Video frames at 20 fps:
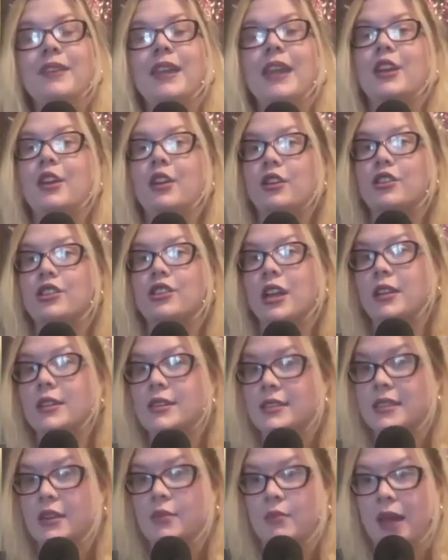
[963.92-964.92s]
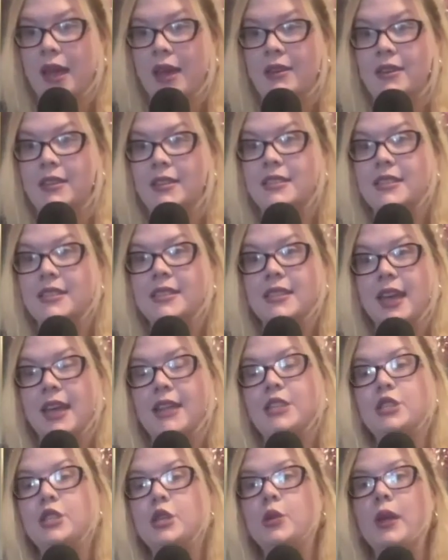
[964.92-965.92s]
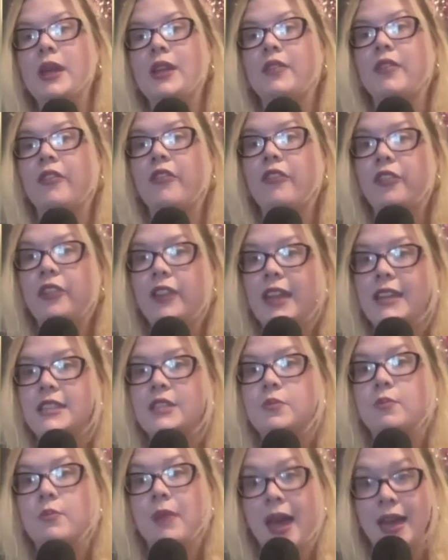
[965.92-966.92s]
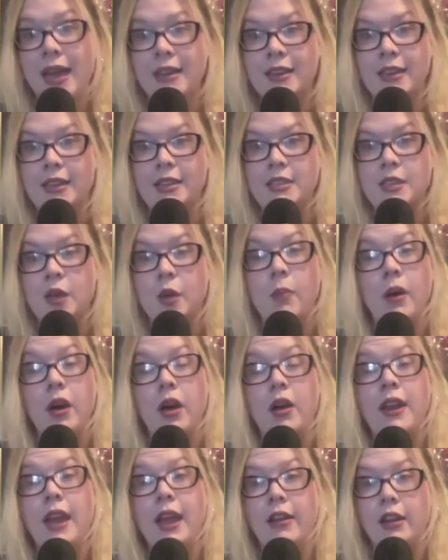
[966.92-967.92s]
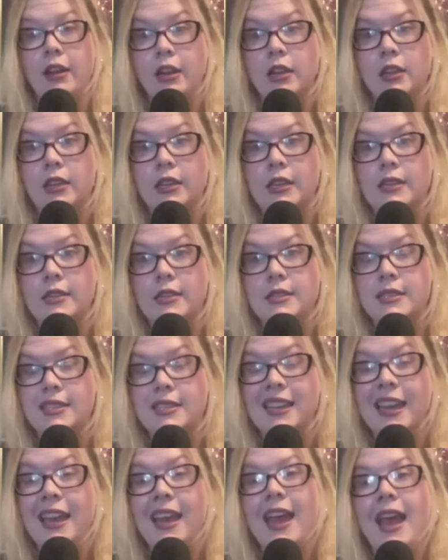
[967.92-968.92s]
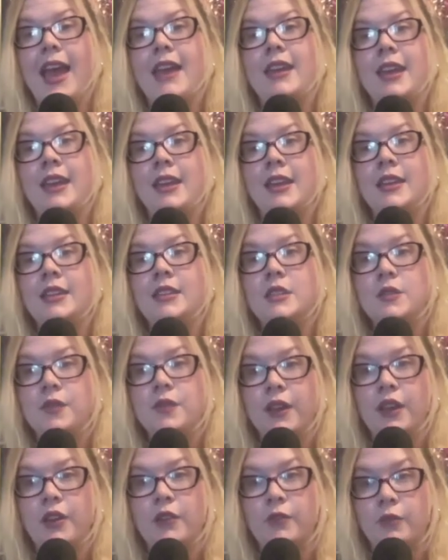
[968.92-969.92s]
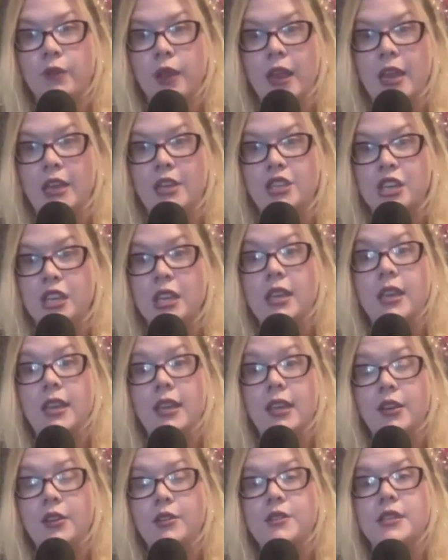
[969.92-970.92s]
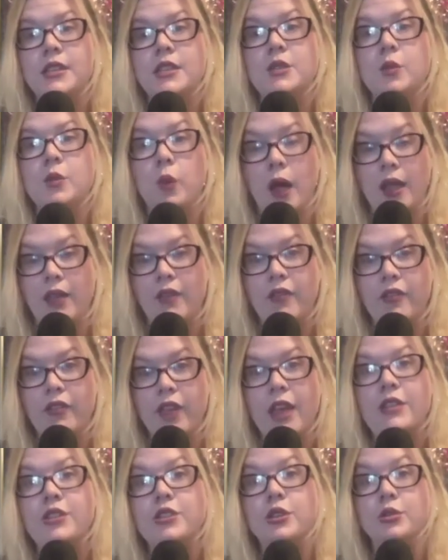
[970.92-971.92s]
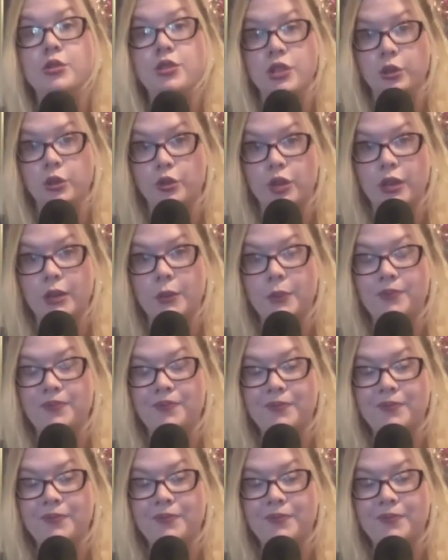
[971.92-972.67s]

in her jealousy and madness, decides to inflict madness upon Heracles. And in his fit of rage, he kills his wife and two children.